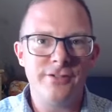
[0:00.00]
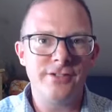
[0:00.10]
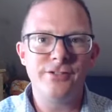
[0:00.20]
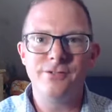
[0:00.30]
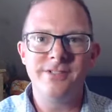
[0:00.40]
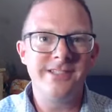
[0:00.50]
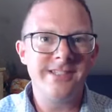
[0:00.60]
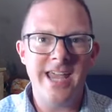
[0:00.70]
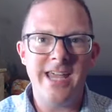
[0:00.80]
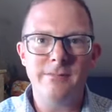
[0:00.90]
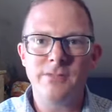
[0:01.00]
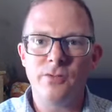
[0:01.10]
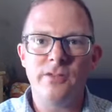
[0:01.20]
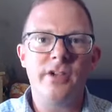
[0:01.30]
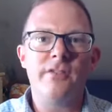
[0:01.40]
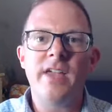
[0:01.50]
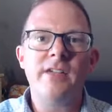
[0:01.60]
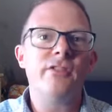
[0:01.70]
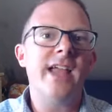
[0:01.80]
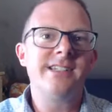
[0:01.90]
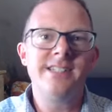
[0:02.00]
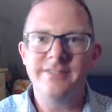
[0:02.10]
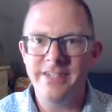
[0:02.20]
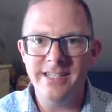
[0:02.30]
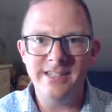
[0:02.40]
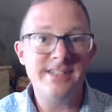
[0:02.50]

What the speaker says: students' names or their favorite activities,